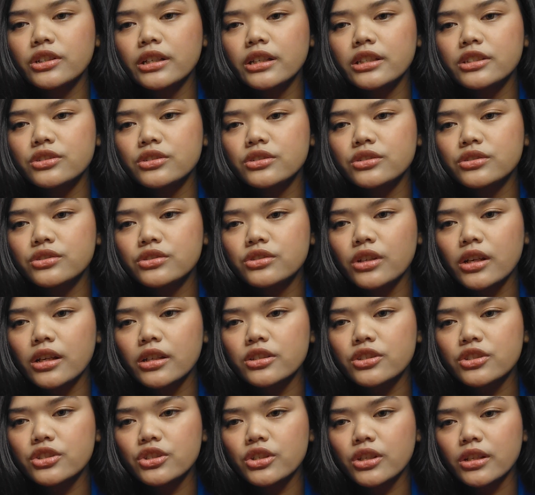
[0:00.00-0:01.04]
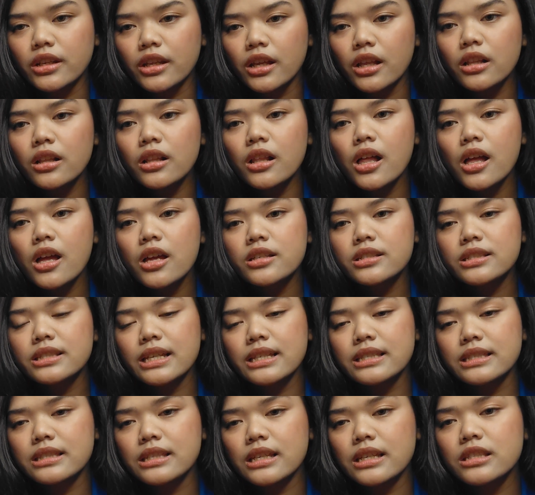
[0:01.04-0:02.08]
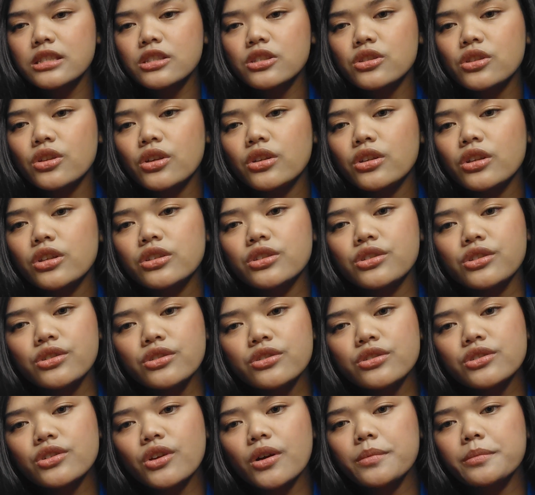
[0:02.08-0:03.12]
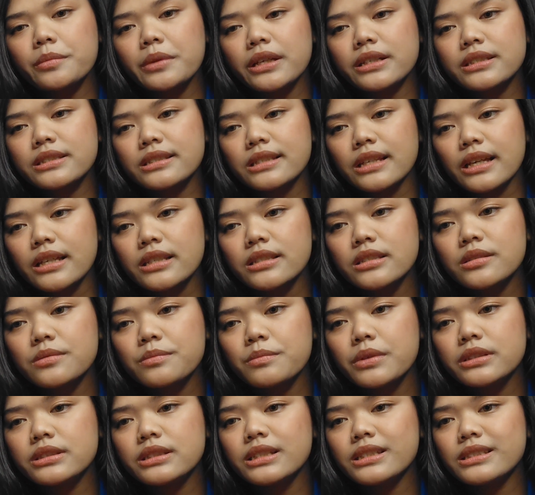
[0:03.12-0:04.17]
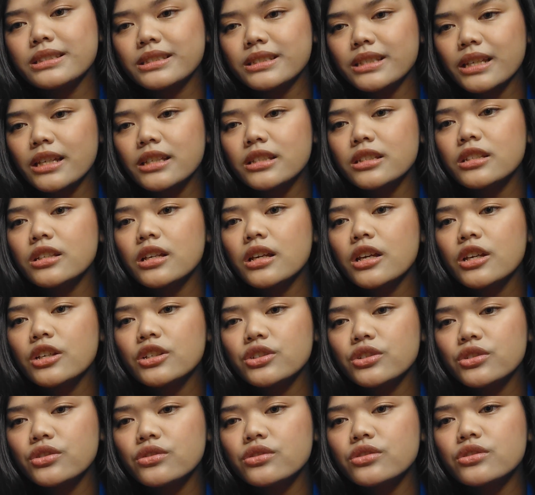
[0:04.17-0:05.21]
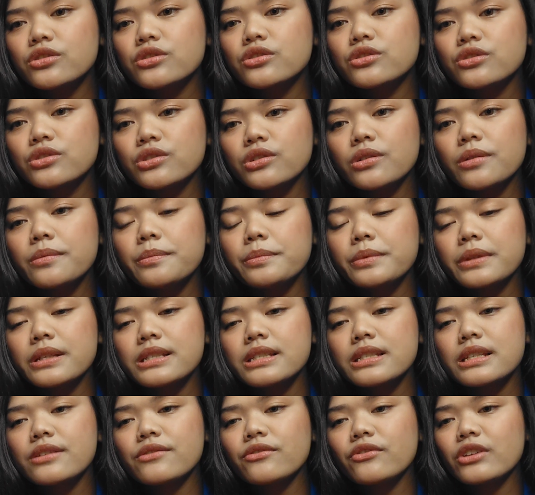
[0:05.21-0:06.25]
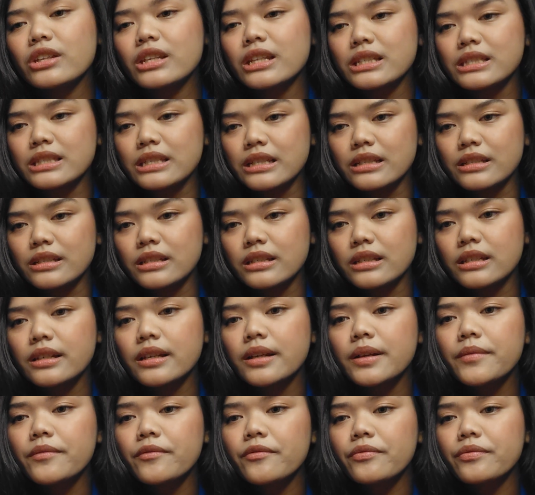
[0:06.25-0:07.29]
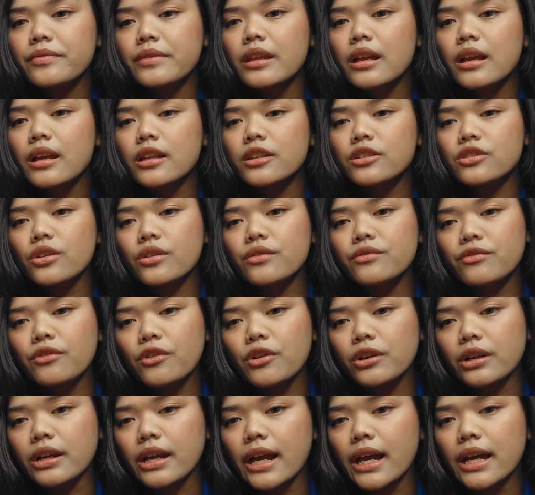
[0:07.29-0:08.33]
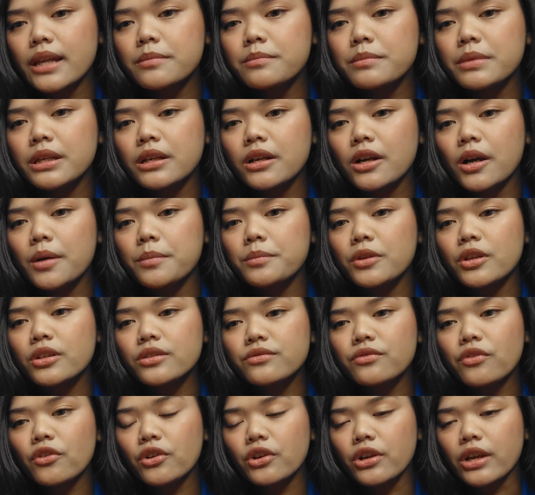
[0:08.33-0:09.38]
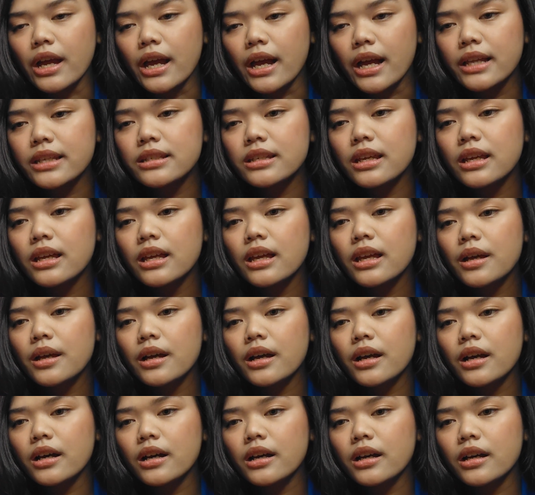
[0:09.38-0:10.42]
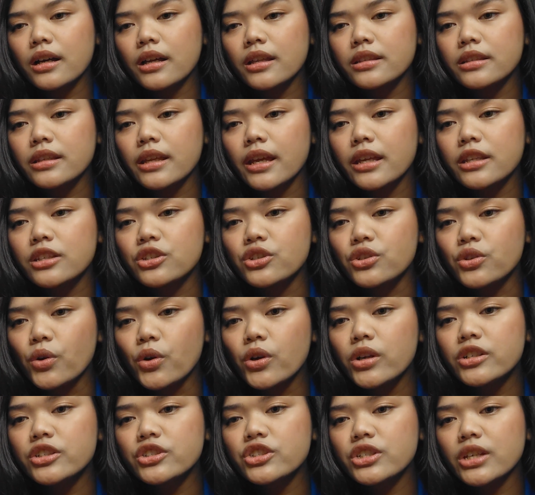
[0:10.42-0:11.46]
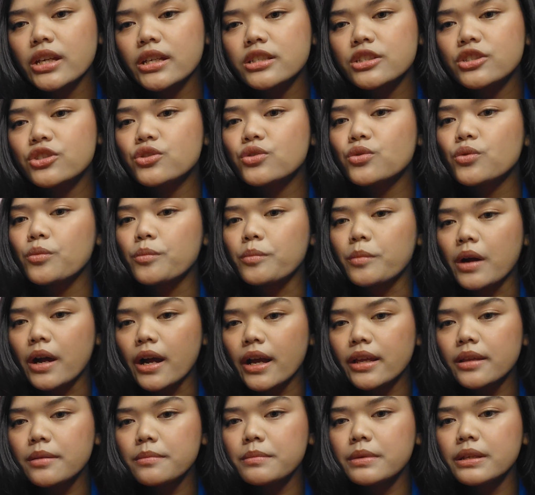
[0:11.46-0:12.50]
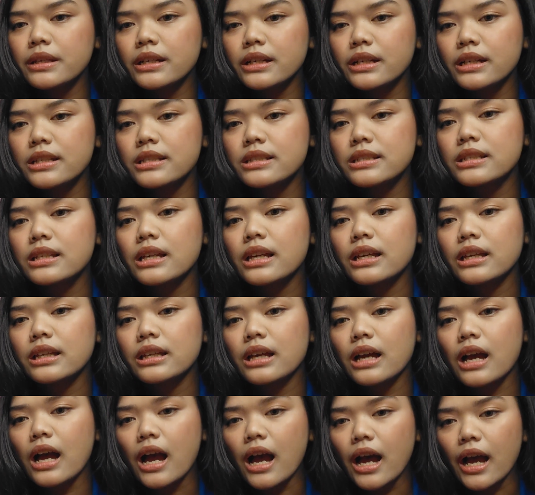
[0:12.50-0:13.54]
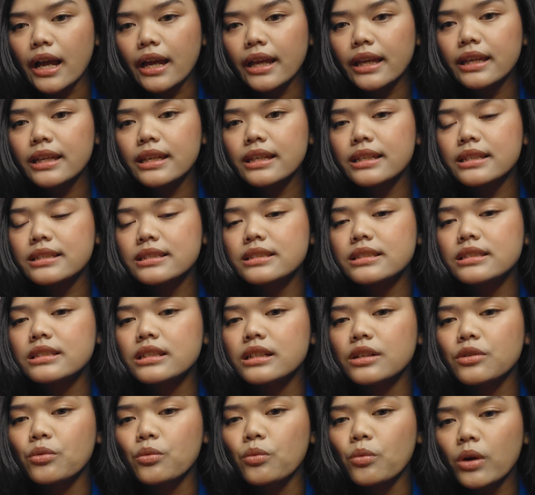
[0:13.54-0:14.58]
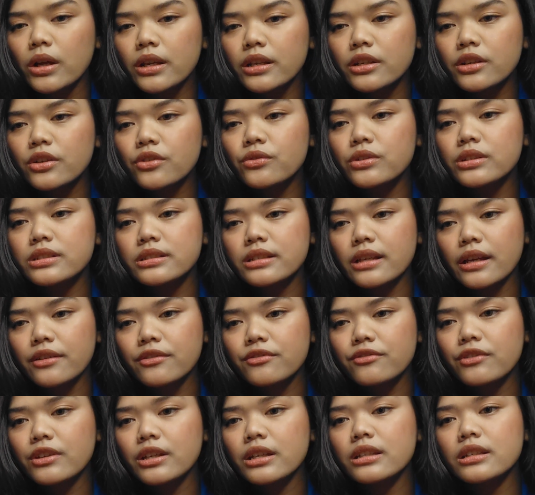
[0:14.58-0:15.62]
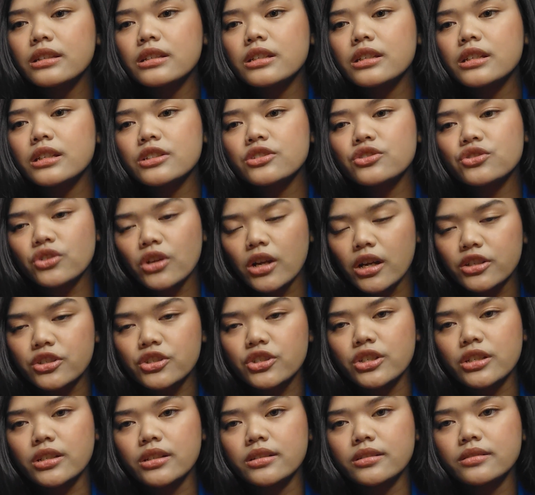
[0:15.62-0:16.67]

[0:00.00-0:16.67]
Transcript: instructional sentence, do not use complex tense but instead use to plus infinity. Don't forget become not forget, and your change to my because I is the one receiving the instruction.